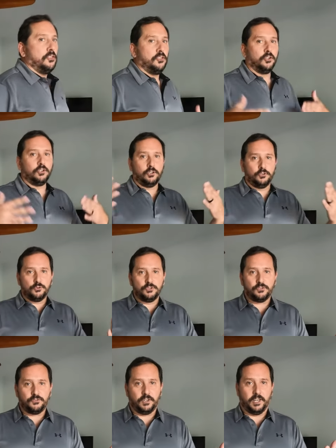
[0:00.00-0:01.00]
the
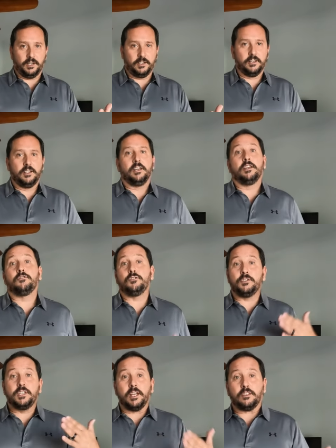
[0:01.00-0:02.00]
loose fit. If
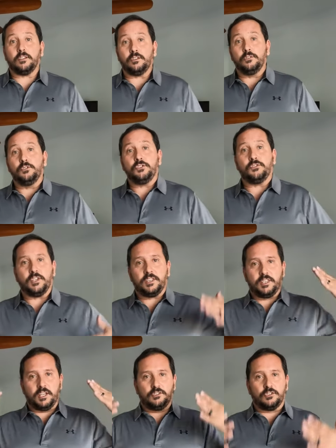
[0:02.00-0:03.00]
you get the loose
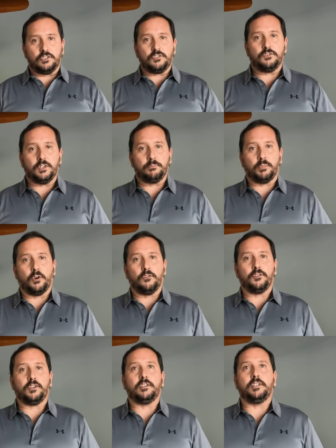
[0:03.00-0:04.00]
fit, they just fit
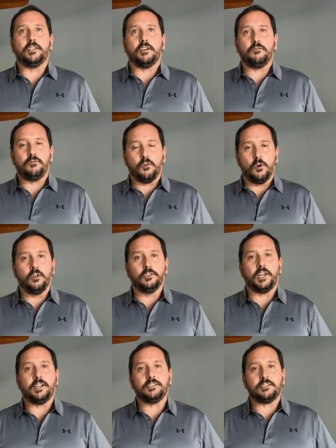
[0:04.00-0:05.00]
perfectly. They fall
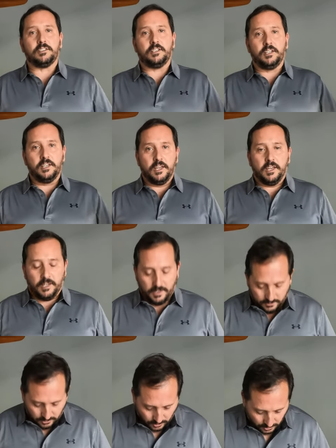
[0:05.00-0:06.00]
nicely.
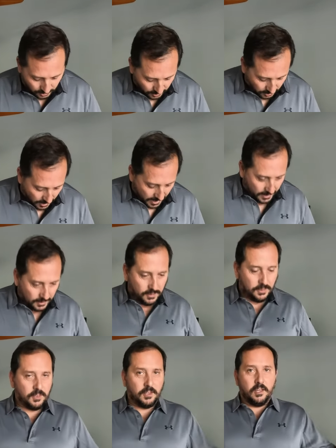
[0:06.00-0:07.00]
It's a good
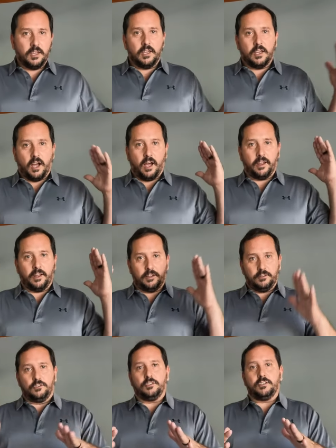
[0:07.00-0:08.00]
length. I,
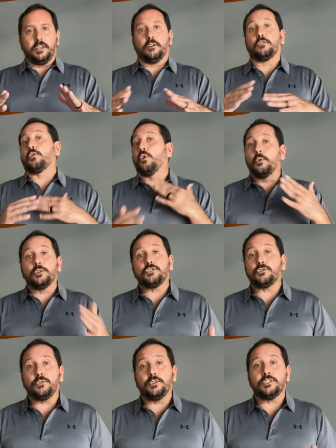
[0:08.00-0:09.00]
they're always
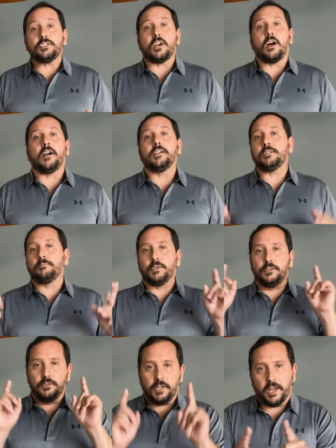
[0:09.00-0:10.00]
true to size,
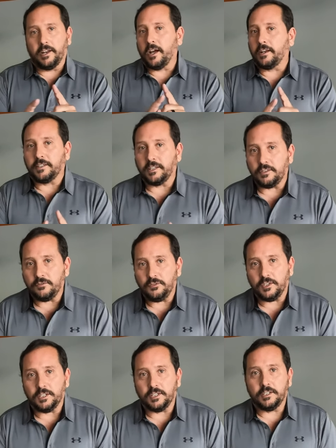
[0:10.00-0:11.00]
but you cannot get the
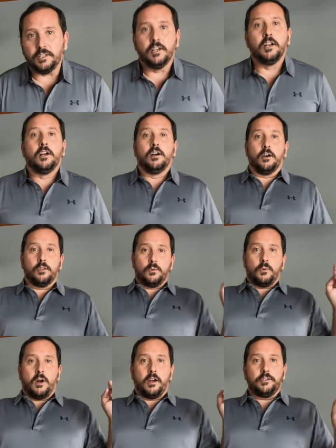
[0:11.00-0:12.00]
fitted.
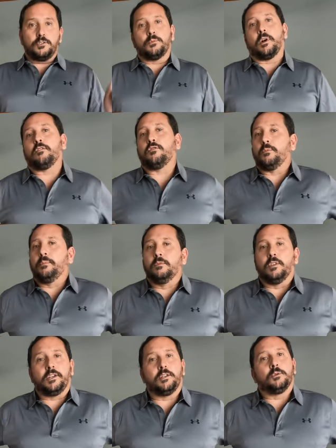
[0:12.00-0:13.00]
Otherwise, your wife will
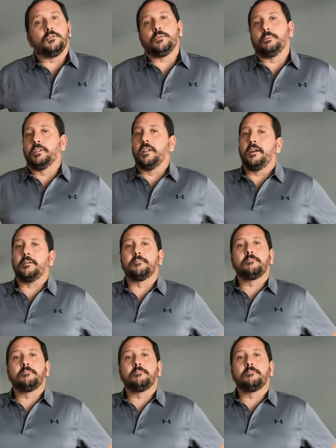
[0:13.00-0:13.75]
look at you She'll be like,